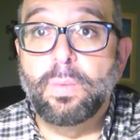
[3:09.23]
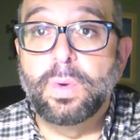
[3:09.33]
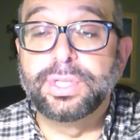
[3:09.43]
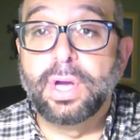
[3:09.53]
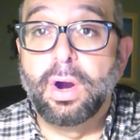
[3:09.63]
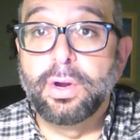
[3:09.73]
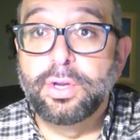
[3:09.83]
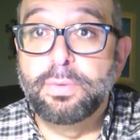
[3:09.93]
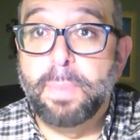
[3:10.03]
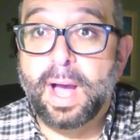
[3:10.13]
was
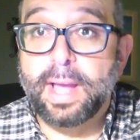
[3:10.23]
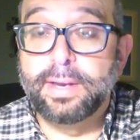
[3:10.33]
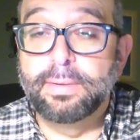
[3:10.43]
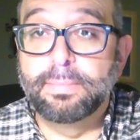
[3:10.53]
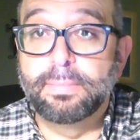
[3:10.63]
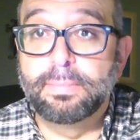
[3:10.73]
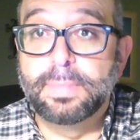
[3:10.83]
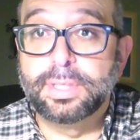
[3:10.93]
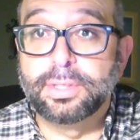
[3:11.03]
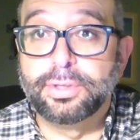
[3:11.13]
argued by
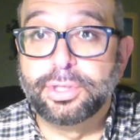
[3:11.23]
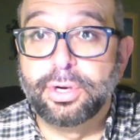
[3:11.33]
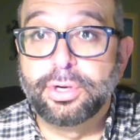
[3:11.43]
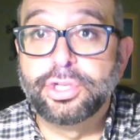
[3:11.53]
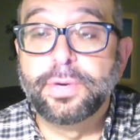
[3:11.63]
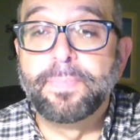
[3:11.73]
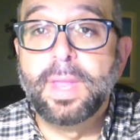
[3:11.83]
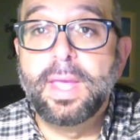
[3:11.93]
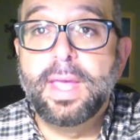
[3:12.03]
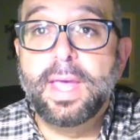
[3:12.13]
Mr. Church
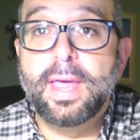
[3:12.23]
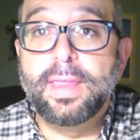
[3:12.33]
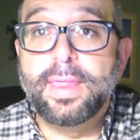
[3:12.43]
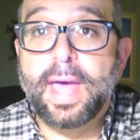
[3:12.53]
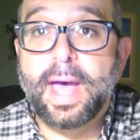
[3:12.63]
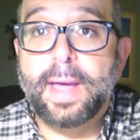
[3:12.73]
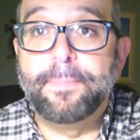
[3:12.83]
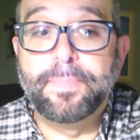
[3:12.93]
that